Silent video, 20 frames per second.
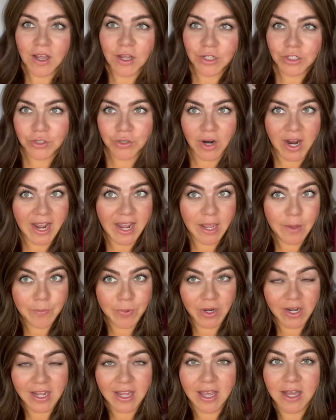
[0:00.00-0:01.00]
Try
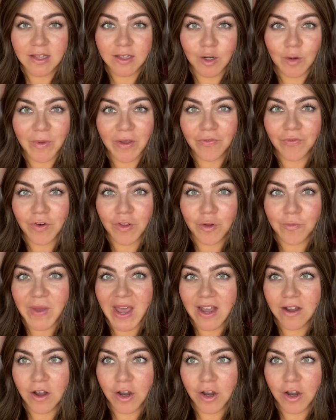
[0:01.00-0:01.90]
putting it a little bit further back